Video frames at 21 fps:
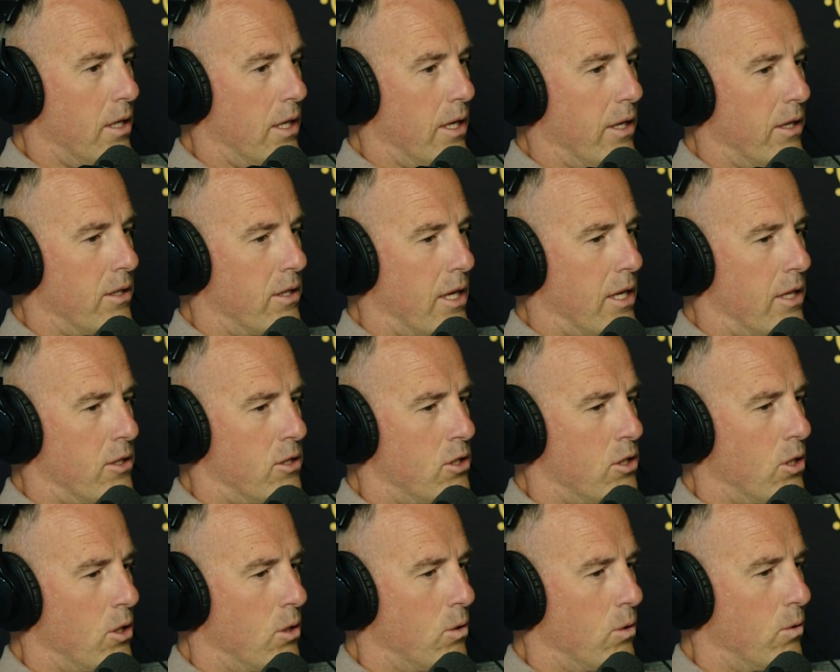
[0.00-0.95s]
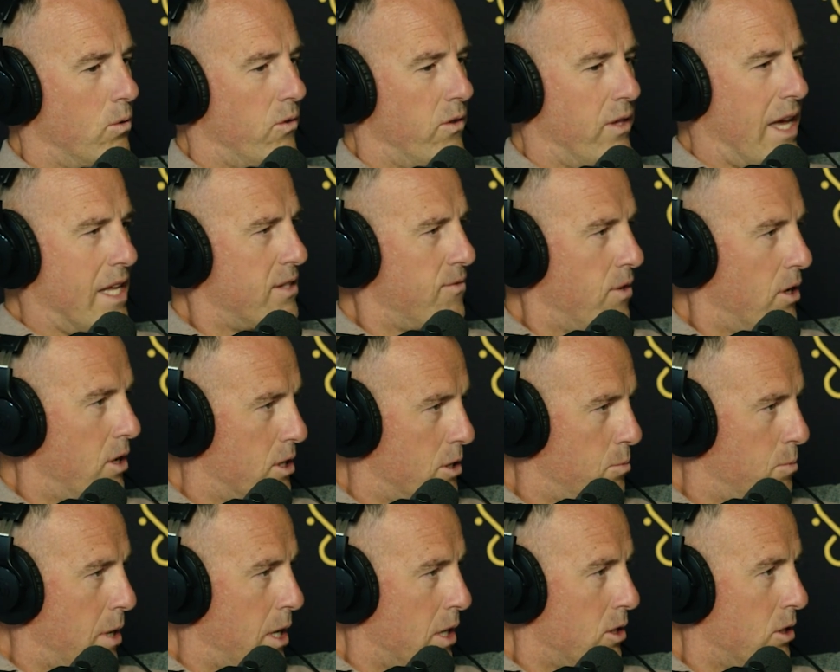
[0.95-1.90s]
And so that's very
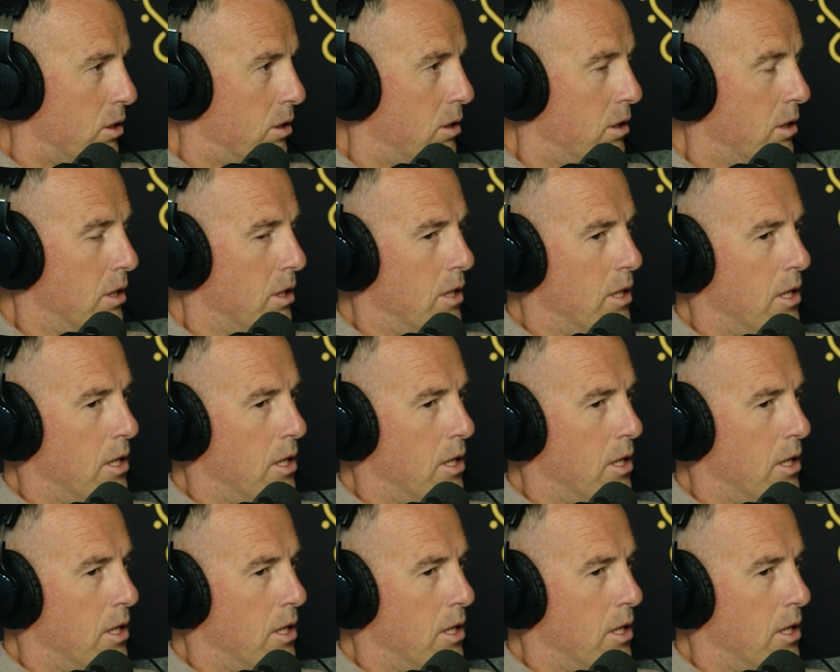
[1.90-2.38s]
special.